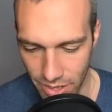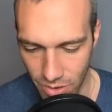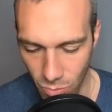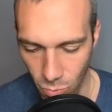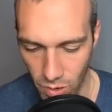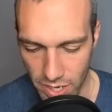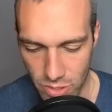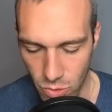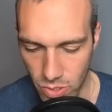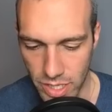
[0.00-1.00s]
What is
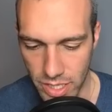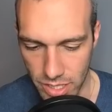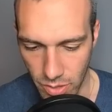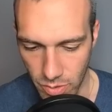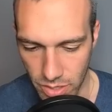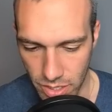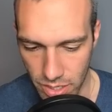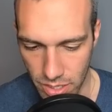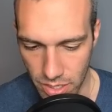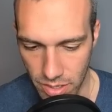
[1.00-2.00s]
your elo?
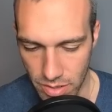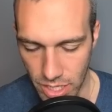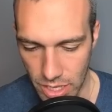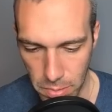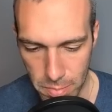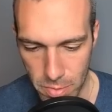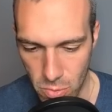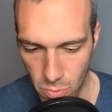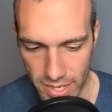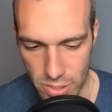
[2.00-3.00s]
Like, the people who
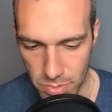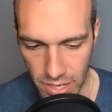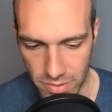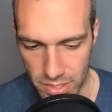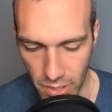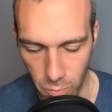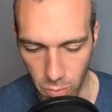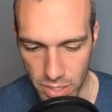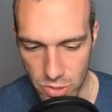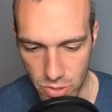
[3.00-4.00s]
watch me every day, what
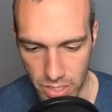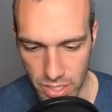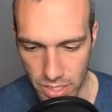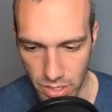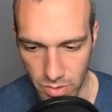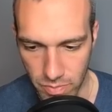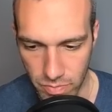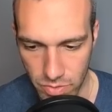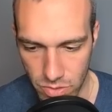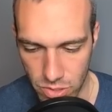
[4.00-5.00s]
is your elo?
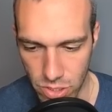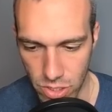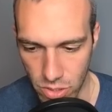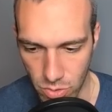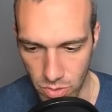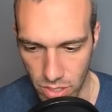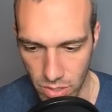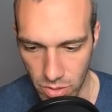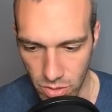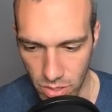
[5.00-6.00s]
2.
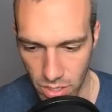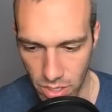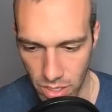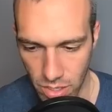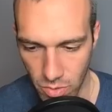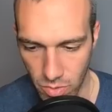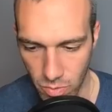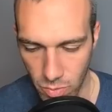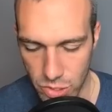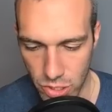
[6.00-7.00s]

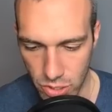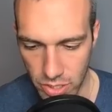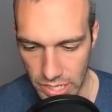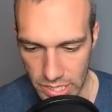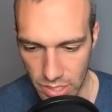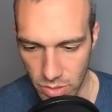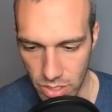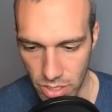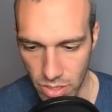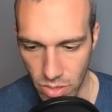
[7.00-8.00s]
What's your current elo?
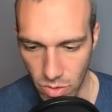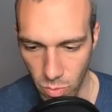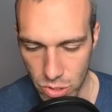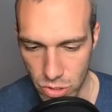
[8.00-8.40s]
What's your